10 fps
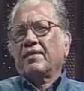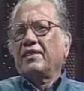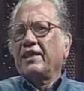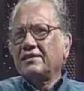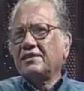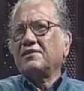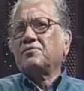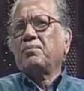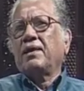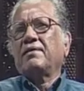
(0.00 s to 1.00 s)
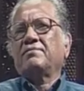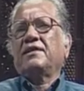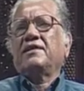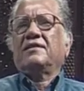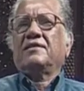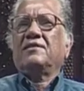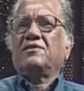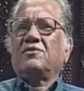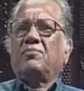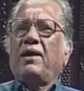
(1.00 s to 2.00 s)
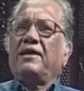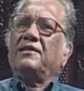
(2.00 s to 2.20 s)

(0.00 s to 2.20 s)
This is one of the reasons why